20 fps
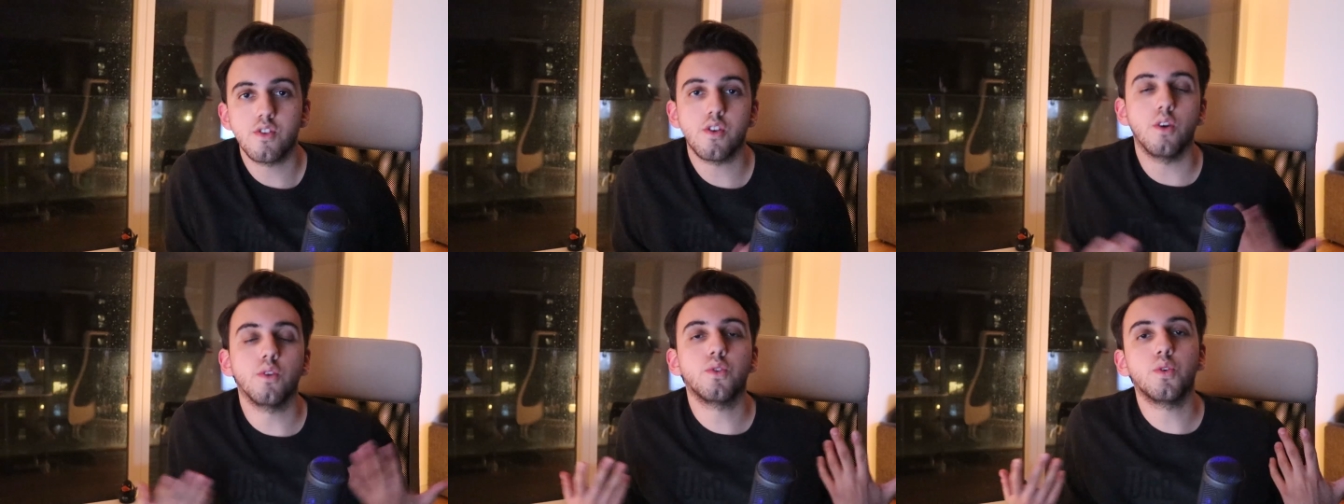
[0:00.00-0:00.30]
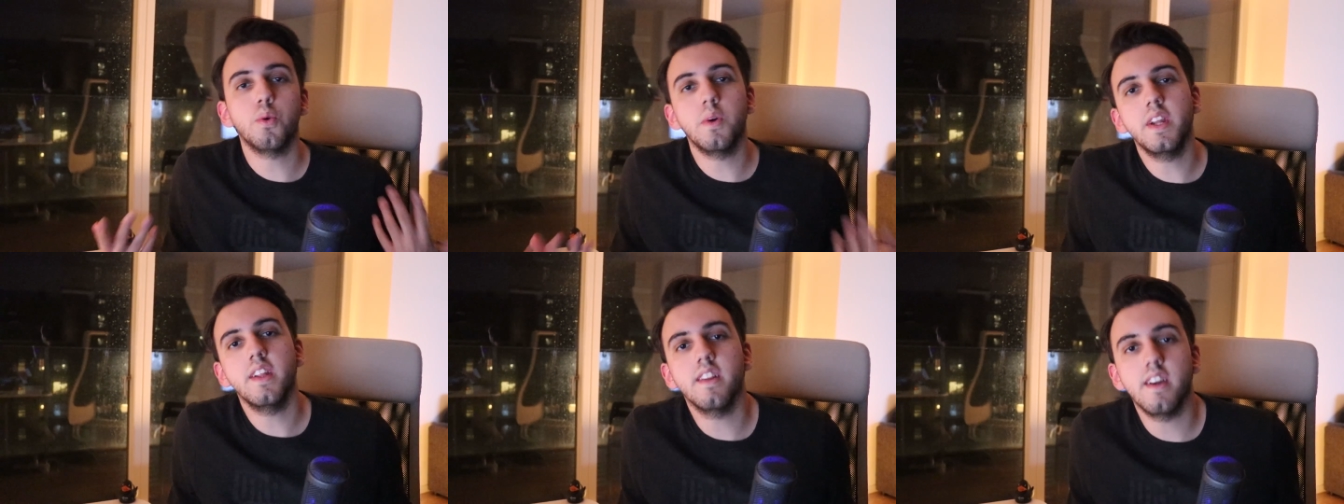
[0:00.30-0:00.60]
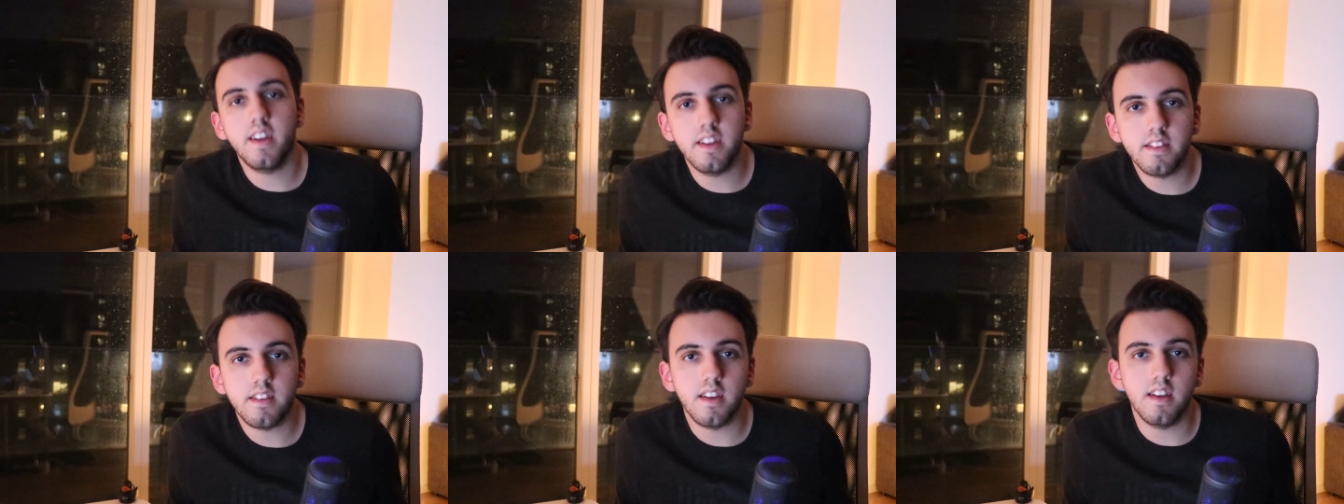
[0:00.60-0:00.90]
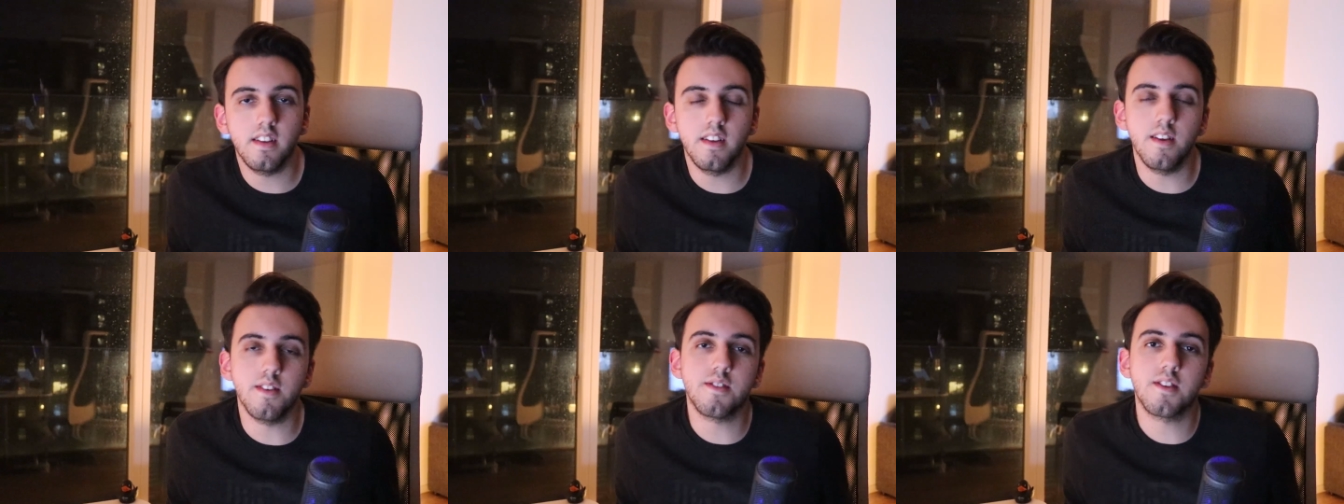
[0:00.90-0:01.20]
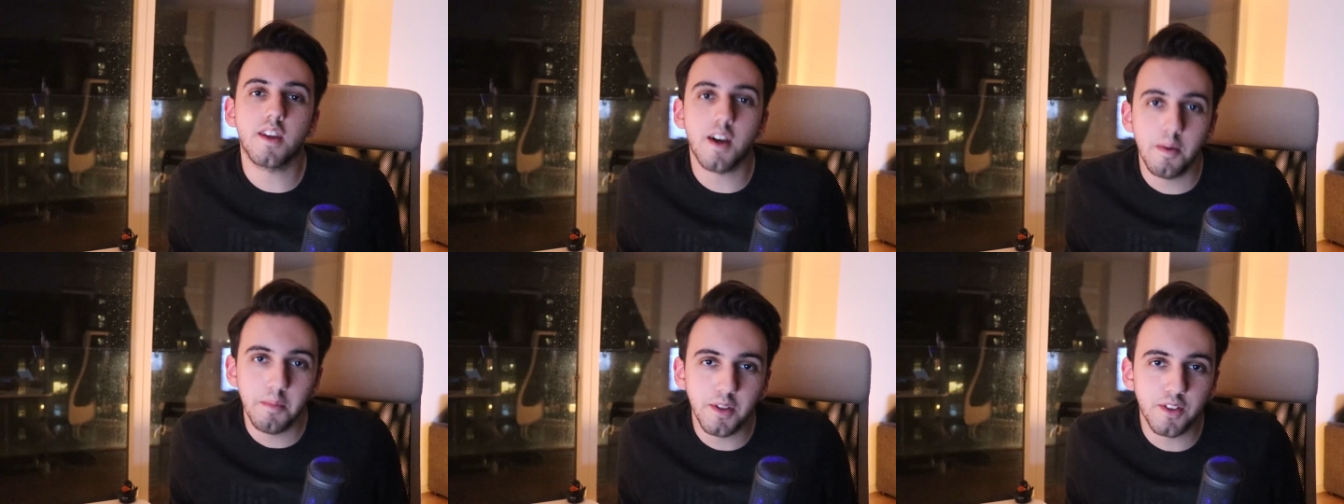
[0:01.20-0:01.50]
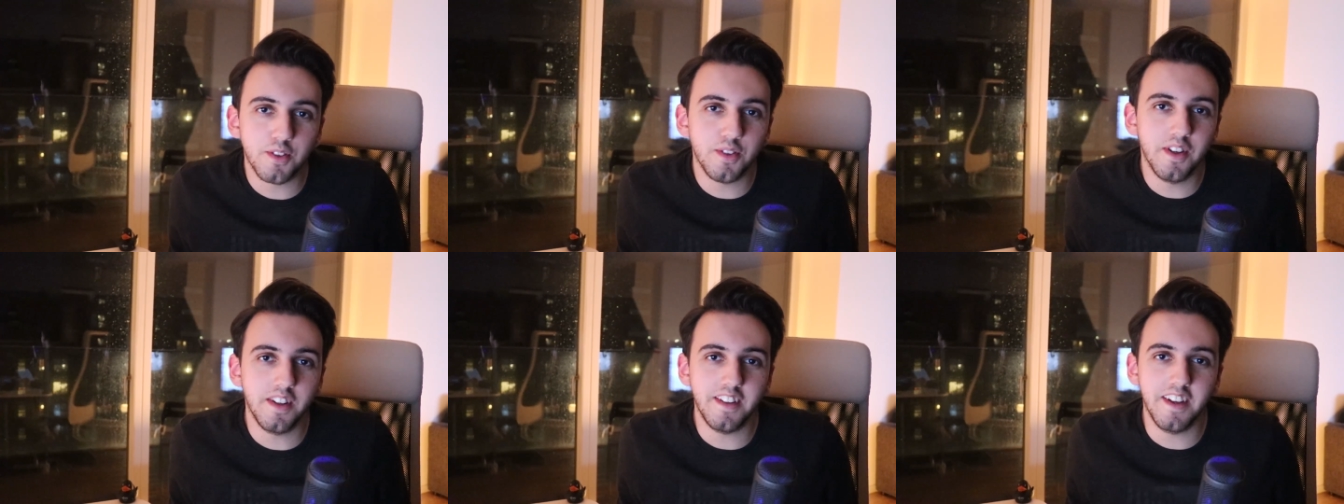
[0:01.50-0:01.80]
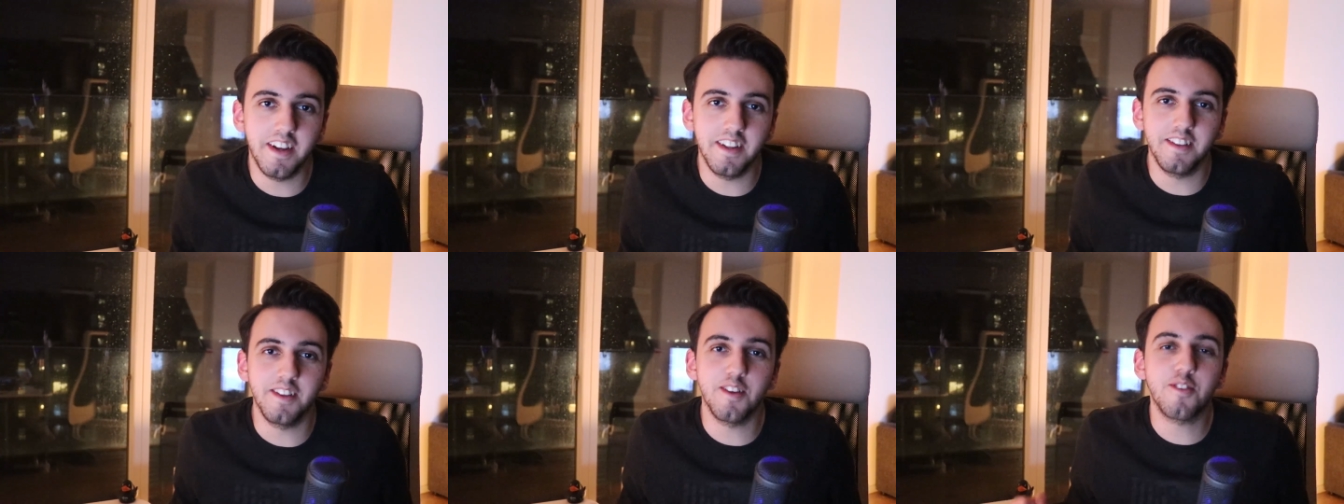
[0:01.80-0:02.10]
So 2019 is coming to an
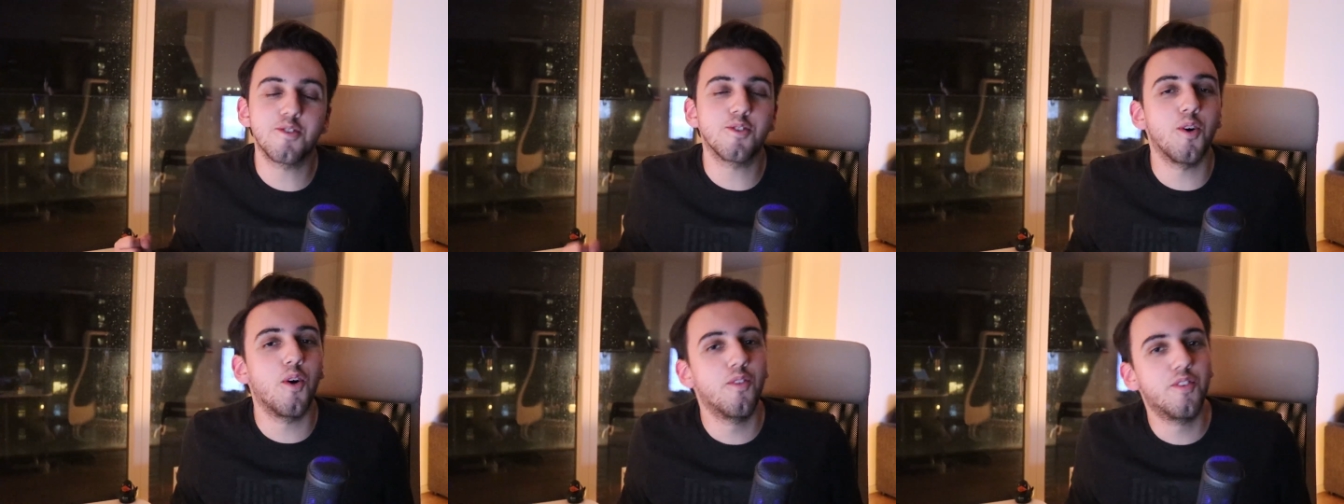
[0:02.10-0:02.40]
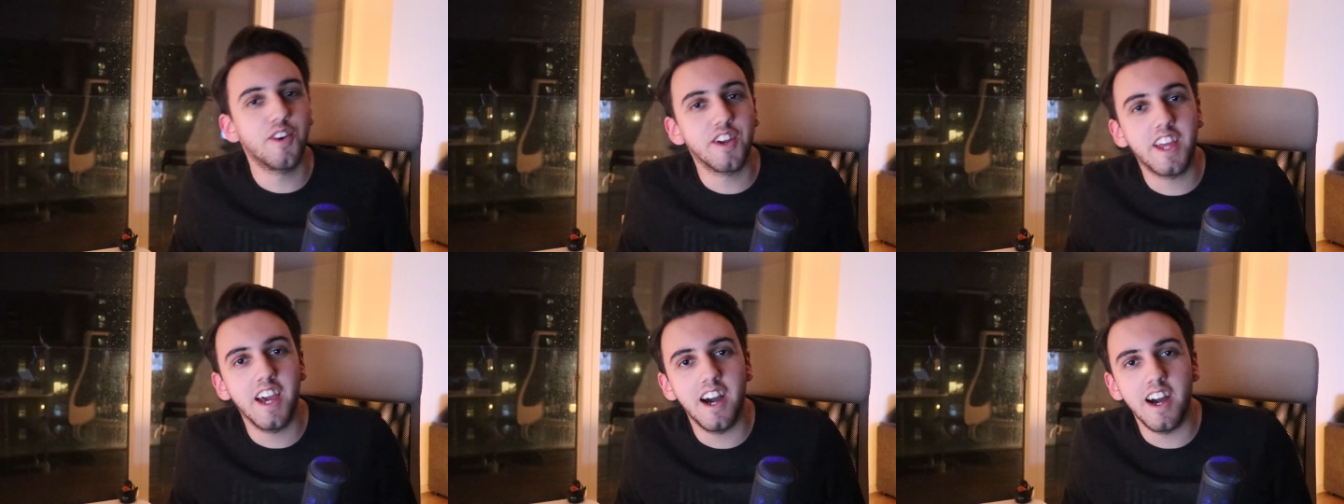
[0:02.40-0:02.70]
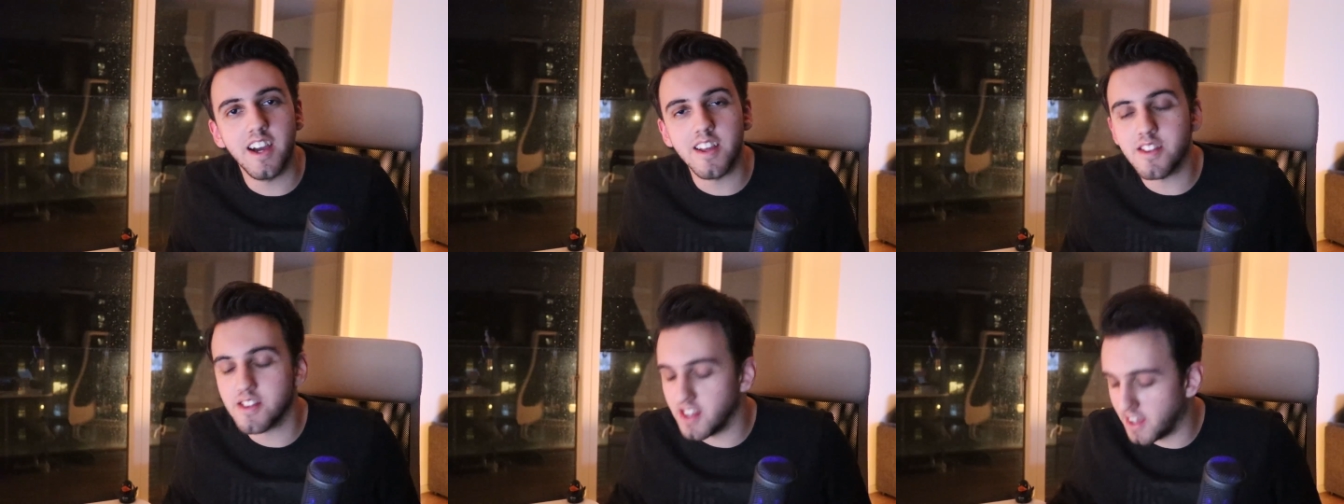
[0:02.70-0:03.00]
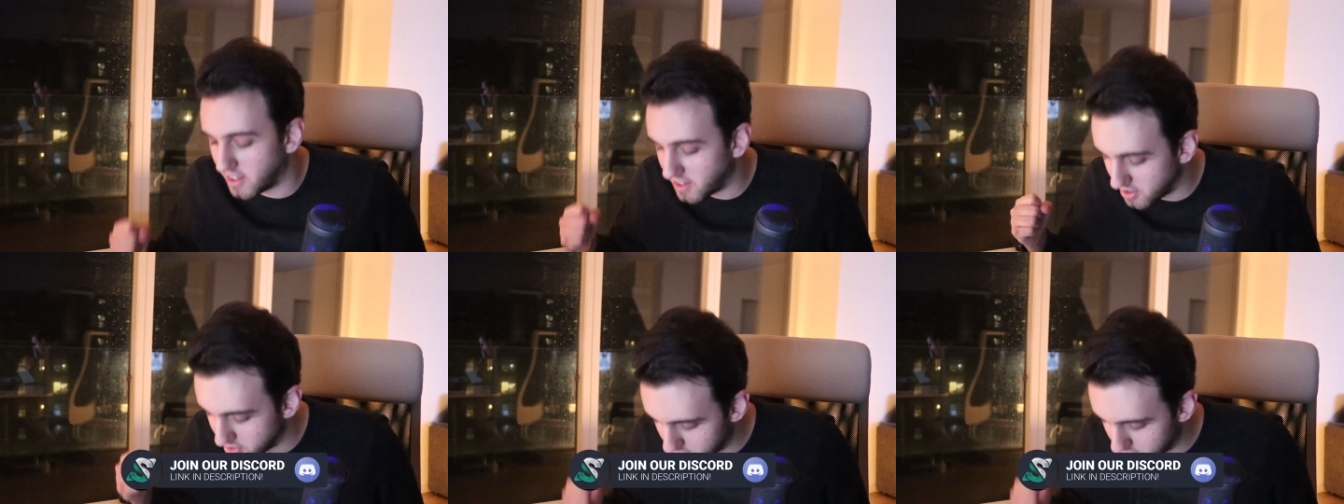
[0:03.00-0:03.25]
end. It's over guys, it